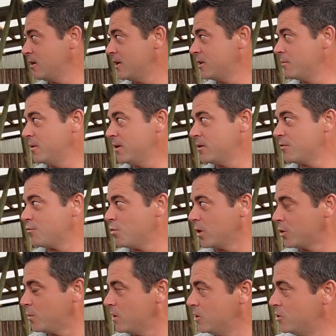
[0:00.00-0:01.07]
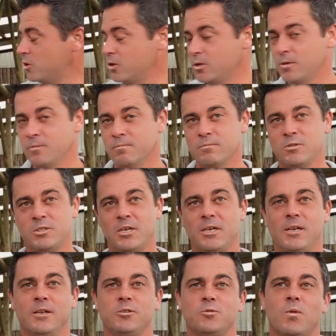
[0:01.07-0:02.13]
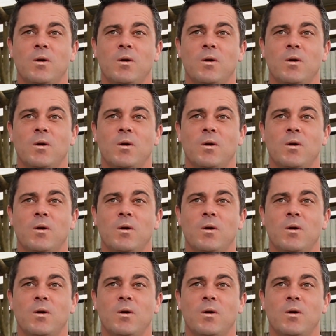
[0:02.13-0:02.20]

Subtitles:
a little bit of what we do seedlings